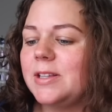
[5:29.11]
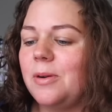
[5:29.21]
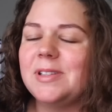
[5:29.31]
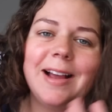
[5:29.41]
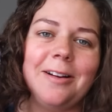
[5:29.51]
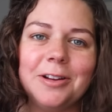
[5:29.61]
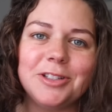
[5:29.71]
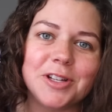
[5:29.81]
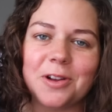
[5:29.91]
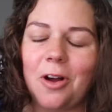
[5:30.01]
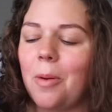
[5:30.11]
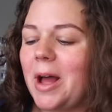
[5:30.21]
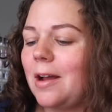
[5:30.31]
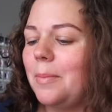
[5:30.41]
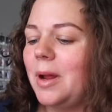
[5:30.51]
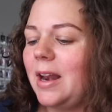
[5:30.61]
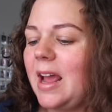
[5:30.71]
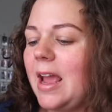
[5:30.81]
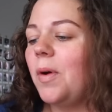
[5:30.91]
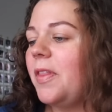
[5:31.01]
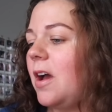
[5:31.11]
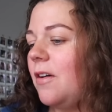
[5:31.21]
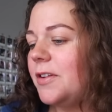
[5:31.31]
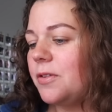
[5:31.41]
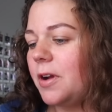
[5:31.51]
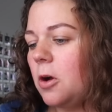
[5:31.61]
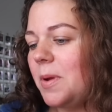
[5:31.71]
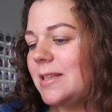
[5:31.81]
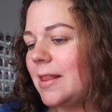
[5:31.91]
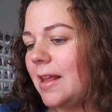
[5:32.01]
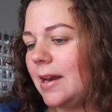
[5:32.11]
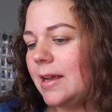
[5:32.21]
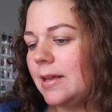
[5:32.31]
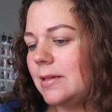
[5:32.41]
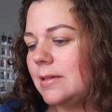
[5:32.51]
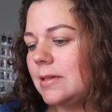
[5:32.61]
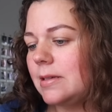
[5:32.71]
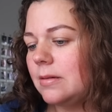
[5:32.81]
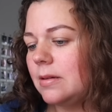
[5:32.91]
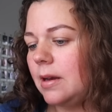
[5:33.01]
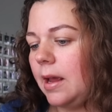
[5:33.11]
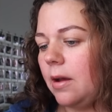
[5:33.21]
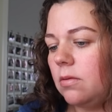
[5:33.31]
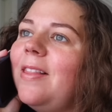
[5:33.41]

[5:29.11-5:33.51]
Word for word: So I was like, oh, just call back on Monday when the office reopens. And that is now.